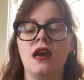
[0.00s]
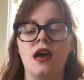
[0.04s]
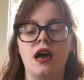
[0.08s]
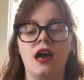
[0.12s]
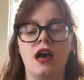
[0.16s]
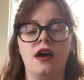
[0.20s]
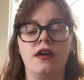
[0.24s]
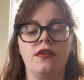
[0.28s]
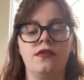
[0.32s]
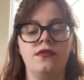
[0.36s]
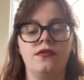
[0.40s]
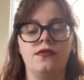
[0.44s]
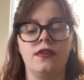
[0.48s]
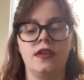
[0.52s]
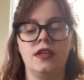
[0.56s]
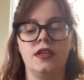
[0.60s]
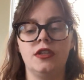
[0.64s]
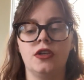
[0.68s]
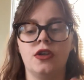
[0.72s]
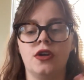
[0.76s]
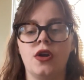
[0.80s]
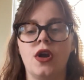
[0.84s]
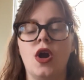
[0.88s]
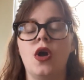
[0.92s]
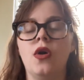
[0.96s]
of
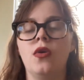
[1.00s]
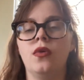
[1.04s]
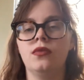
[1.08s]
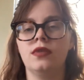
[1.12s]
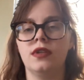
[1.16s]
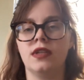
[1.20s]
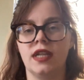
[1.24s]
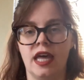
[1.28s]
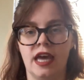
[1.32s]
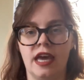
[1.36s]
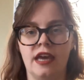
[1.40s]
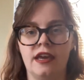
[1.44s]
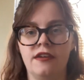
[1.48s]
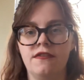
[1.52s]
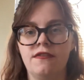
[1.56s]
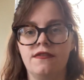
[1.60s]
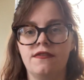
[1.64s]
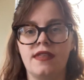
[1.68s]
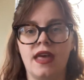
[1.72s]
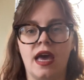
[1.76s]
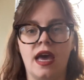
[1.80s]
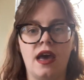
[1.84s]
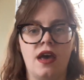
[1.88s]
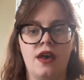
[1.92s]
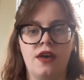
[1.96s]
your own life
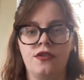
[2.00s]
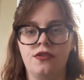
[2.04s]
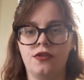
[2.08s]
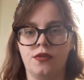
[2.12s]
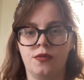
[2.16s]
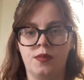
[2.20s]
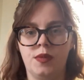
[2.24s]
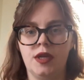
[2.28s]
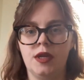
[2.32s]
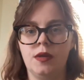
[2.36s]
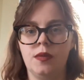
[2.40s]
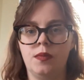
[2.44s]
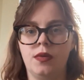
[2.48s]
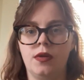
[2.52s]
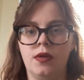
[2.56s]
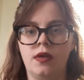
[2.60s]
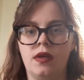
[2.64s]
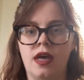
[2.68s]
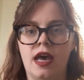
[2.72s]
that other people